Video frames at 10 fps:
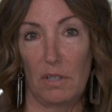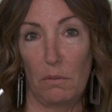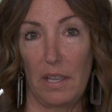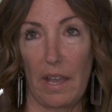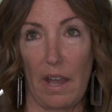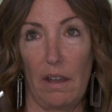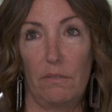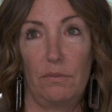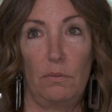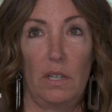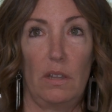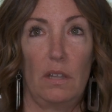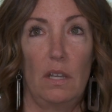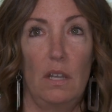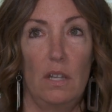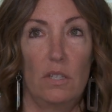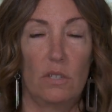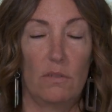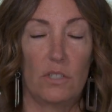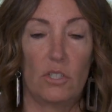that we have with
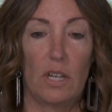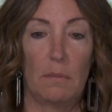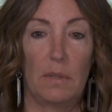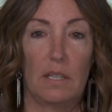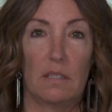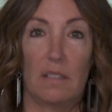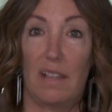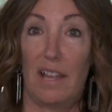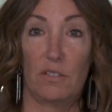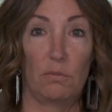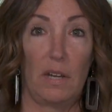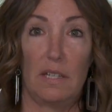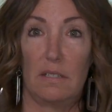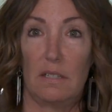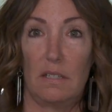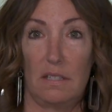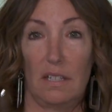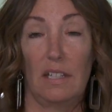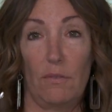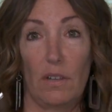Service Champions has raised a
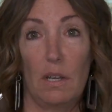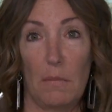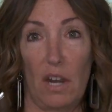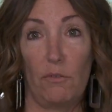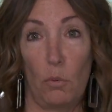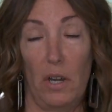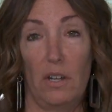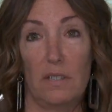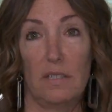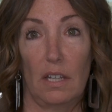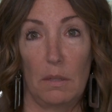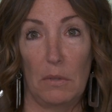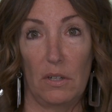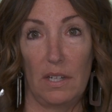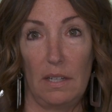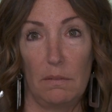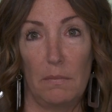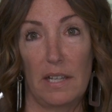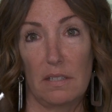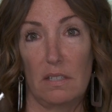significant amount of awareness in the community,
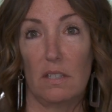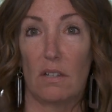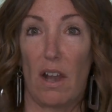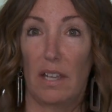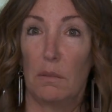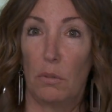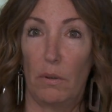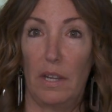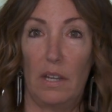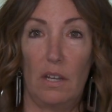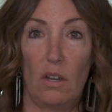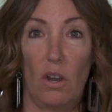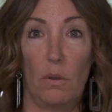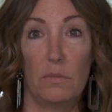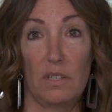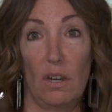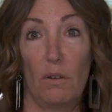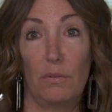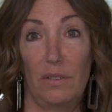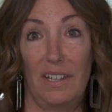makes us a talking point in homes and
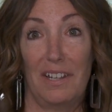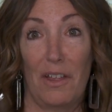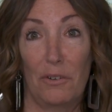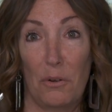hopefully in other